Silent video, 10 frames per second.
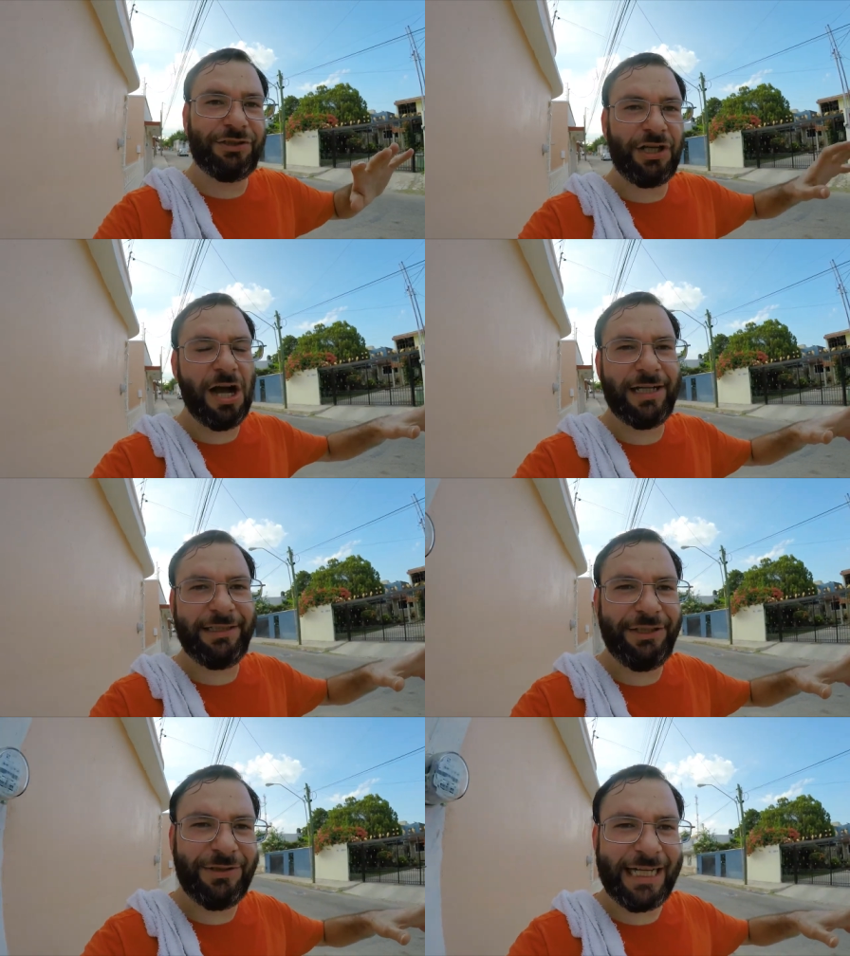talking
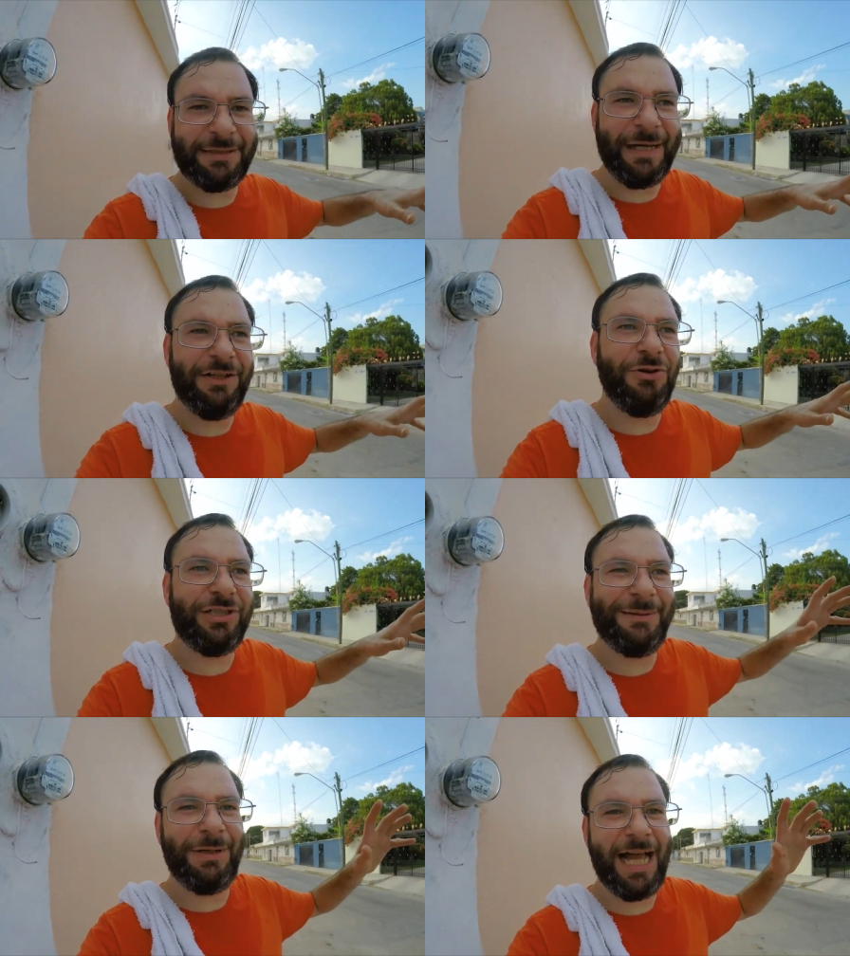to you guys about
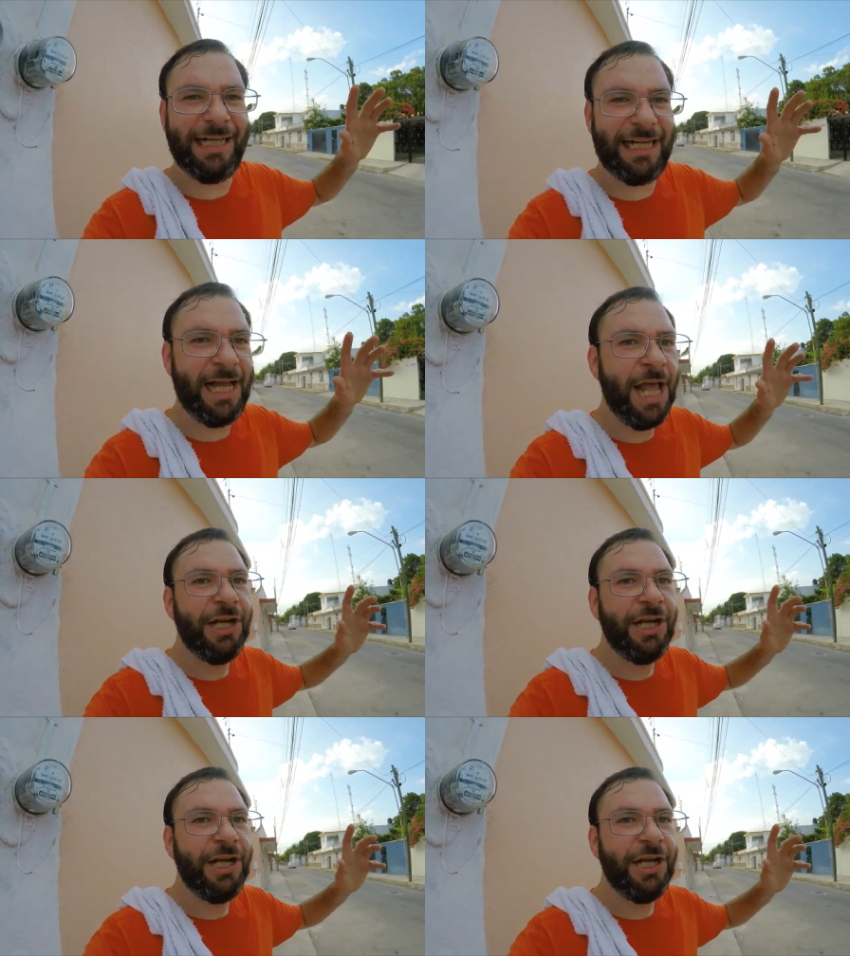Noche Blanca,